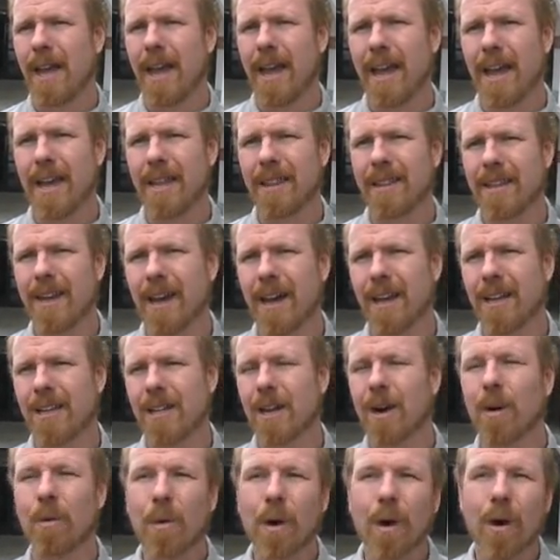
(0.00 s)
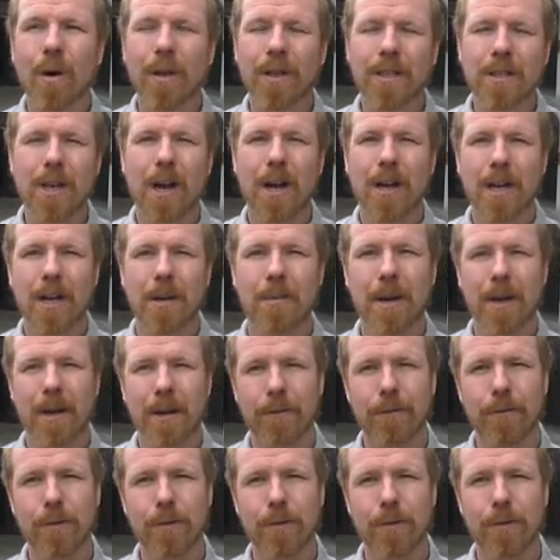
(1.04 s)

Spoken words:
And, you know, we're only talking about our